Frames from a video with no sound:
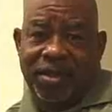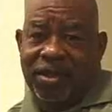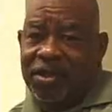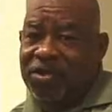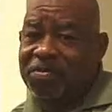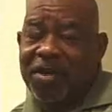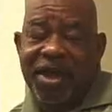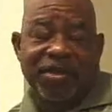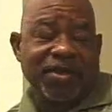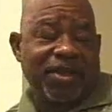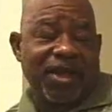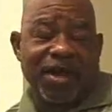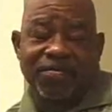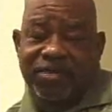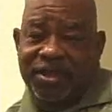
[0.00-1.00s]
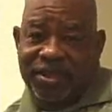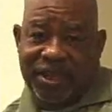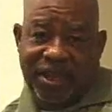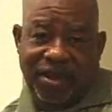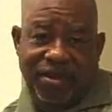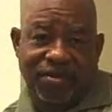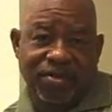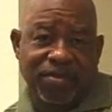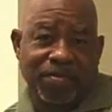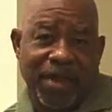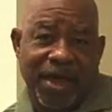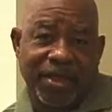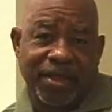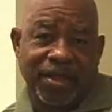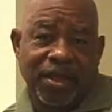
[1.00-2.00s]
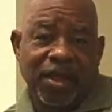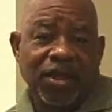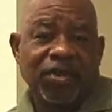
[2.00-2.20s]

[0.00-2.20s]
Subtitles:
You might come to tears about it.